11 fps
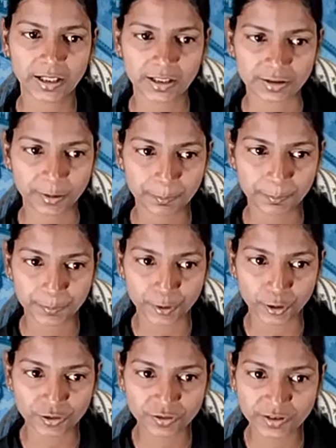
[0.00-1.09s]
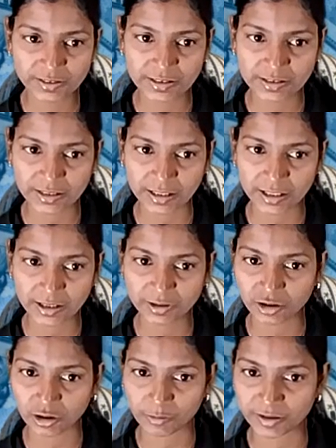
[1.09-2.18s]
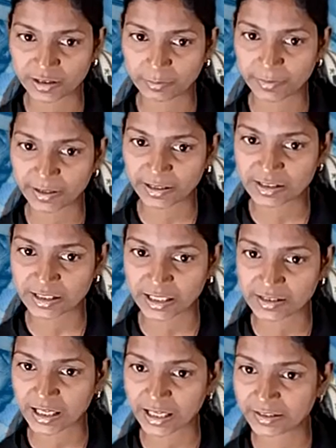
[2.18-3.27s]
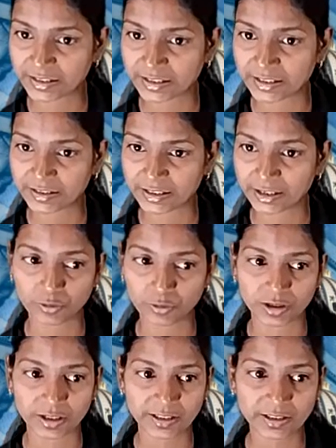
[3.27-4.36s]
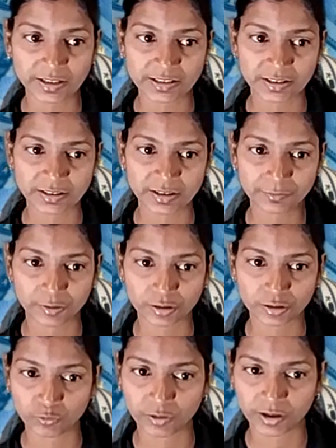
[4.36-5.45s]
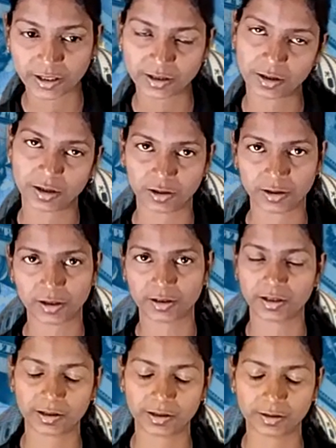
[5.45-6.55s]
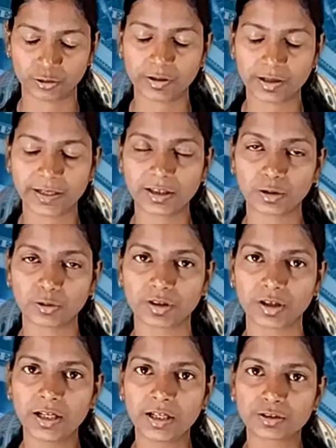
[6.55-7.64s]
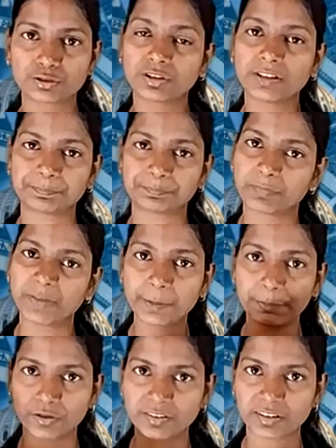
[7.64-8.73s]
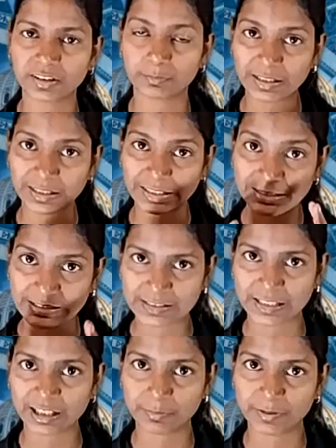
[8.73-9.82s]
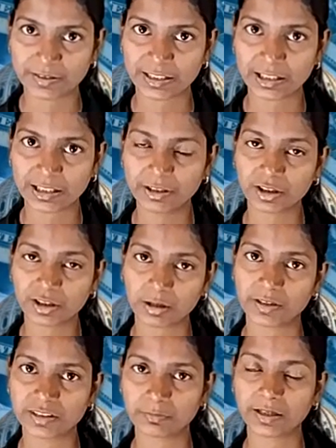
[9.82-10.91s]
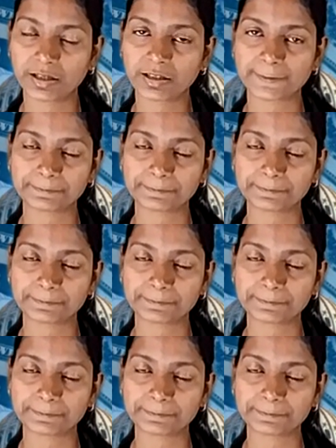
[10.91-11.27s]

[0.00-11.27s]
The process start with commercial bank charging higher interest rate to lend each other for overnight loan. So there many processes, but it start basically with commercial bank